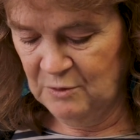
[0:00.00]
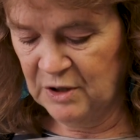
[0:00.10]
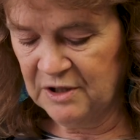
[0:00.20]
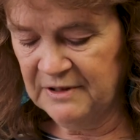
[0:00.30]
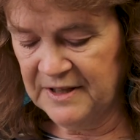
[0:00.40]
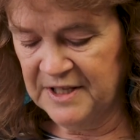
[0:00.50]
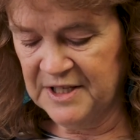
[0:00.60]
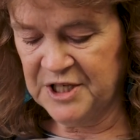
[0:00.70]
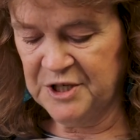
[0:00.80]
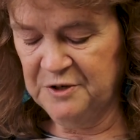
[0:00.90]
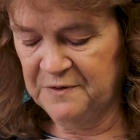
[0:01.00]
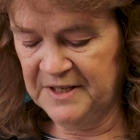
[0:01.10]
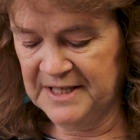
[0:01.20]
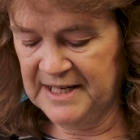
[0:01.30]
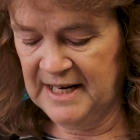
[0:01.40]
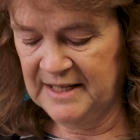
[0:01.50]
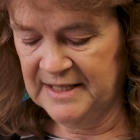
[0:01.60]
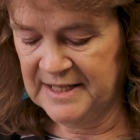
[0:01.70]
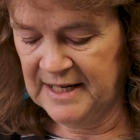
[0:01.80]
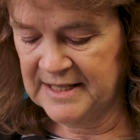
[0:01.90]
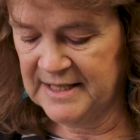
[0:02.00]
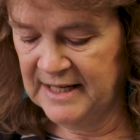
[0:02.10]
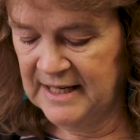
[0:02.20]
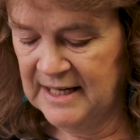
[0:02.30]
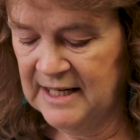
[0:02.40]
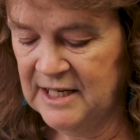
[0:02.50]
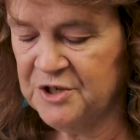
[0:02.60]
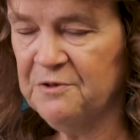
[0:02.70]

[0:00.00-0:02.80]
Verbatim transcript: First Corinthians two verse ten says, he has